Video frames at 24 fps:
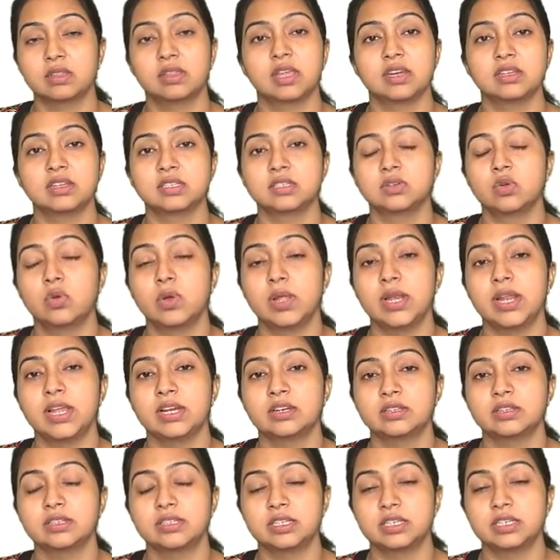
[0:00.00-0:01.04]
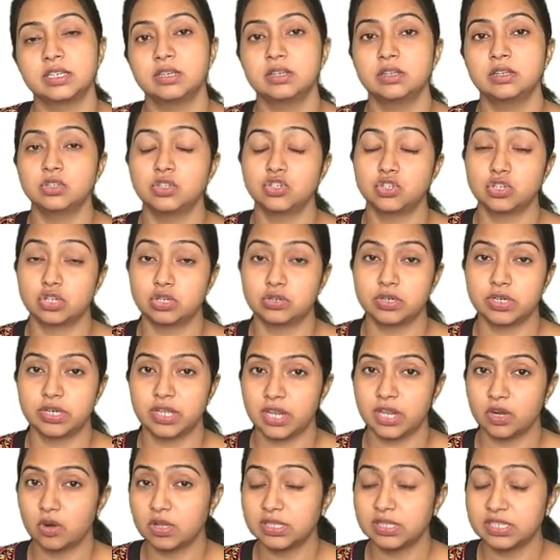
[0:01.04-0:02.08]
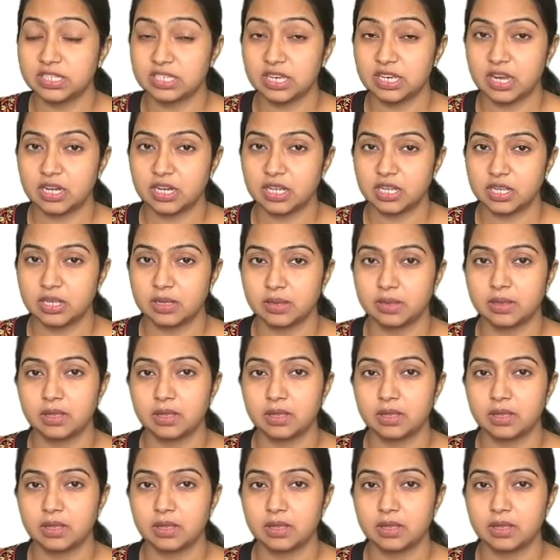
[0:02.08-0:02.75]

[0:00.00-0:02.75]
there is no electricity, children cannot study,